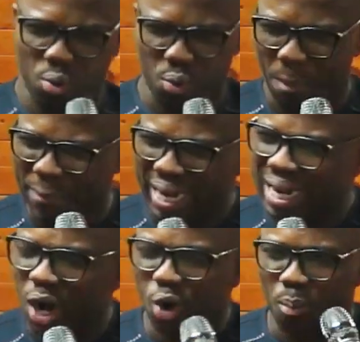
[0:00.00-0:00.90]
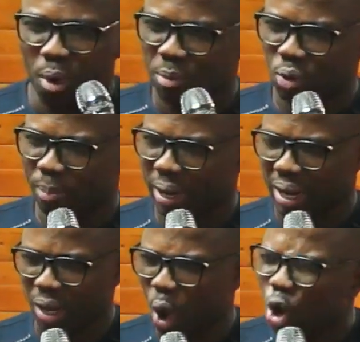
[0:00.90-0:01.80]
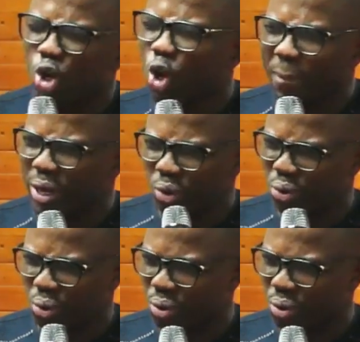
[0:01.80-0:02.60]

Me da no bo me hu bai. Odo me dodo.